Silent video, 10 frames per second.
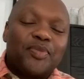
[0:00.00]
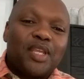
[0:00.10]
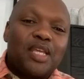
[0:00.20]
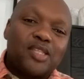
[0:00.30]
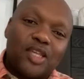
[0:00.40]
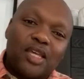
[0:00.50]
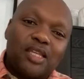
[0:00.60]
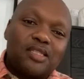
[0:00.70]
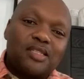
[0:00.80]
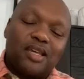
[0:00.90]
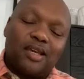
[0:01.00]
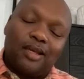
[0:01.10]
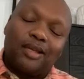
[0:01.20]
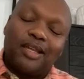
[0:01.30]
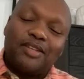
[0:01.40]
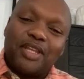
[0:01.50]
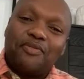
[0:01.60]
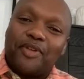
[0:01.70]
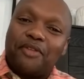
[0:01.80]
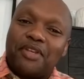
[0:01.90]
it
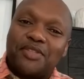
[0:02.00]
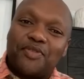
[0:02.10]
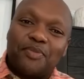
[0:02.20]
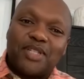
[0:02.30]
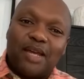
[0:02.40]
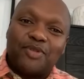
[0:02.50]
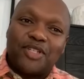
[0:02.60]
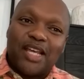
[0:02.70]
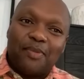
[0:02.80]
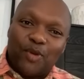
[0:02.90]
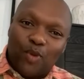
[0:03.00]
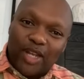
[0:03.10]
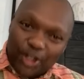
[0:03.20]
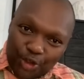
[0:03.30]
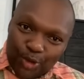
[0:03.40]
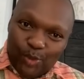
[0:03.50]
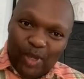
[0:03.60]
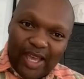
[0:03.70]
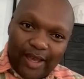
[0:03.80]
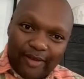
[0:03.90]
varies from time to time and what issues we
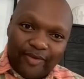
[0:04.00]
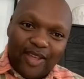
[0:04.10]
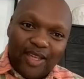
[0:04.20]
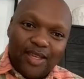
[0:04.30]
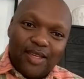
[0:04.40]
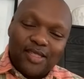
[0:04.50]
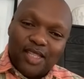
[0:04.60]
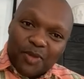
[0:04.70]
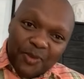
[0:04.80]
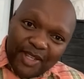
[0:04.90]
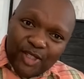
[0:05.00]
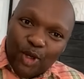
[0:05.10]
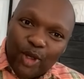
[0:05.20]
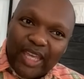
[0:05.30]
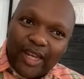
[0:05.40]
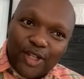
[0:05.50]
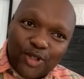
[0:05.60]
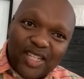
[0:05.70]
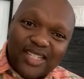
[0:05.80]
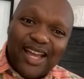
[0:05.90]
have. So please don't get into
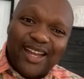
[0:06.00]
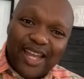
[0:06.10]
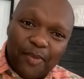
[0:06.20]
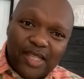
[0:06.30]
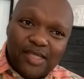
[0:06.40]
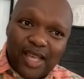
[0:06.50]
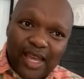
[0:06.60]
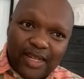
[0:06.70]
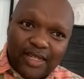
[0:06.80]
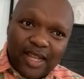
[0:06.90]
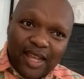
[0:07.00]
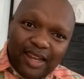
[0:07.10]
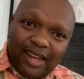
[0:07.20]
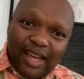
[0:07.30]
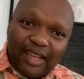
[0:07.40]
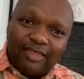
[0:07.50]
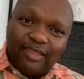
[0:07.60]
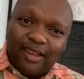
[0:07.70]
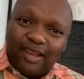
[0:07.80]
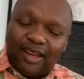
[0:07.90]
the dynamics and like
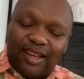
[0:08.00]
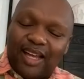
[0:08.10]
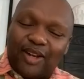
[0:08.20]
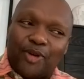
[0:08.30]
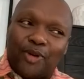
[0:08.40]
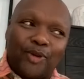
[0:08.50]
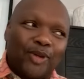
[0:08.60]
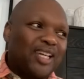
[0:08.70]
I don't know.